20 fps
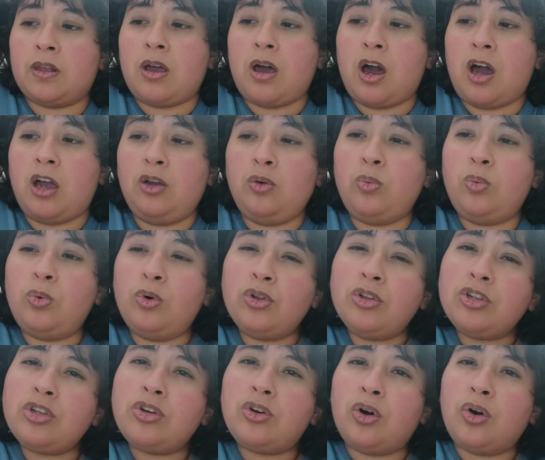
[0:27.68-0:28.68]
I
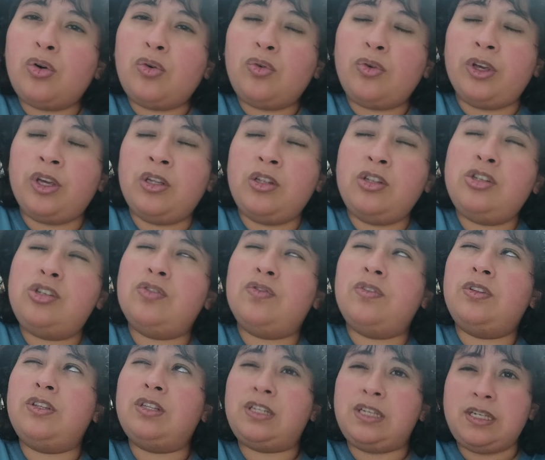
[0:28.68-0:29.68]
won't go into
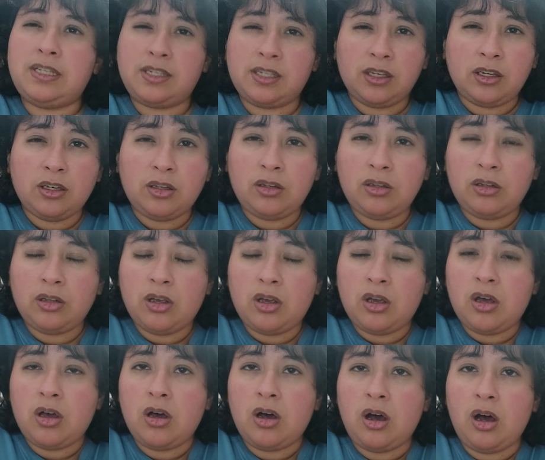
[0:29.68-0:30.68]
detail,
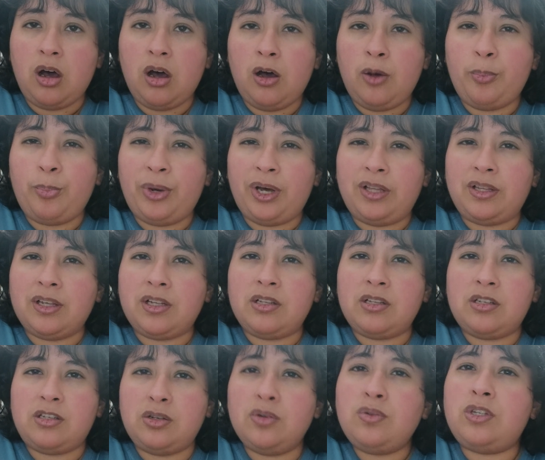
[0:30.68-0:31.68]

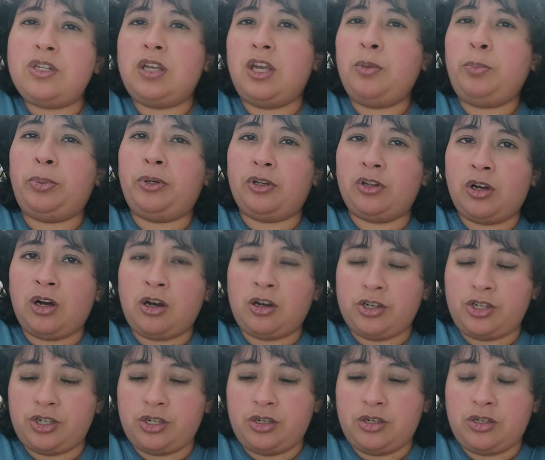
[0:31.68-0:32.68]
but do take
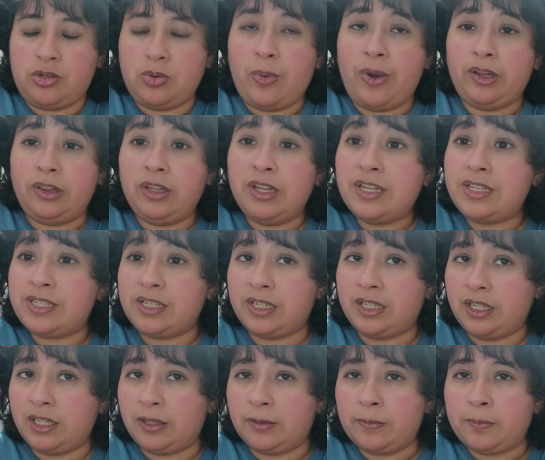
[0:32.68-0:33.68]
precautions while
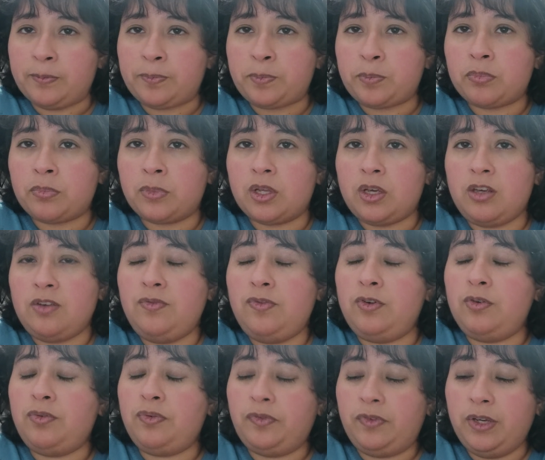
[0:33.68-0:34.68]
listening. If
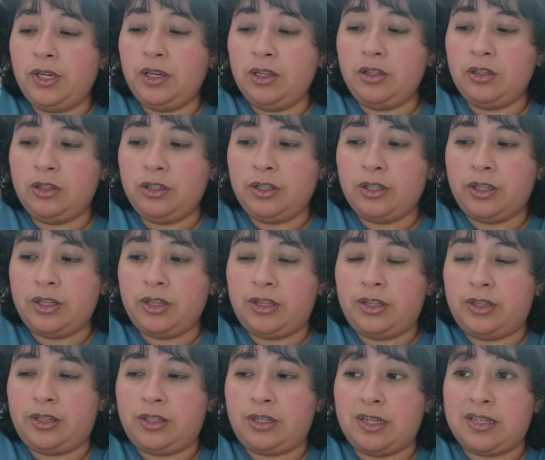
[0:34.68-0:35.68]
you feel
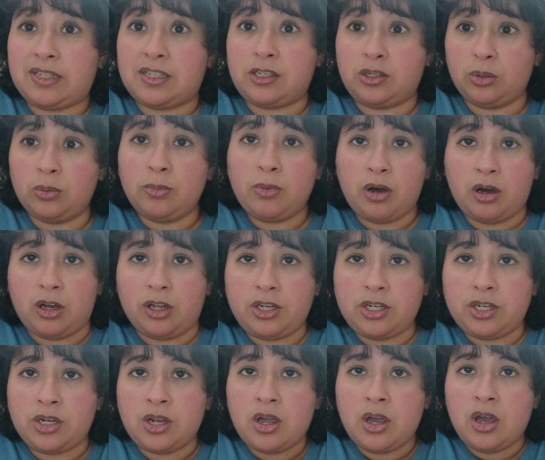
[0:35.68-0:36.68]
it's too much,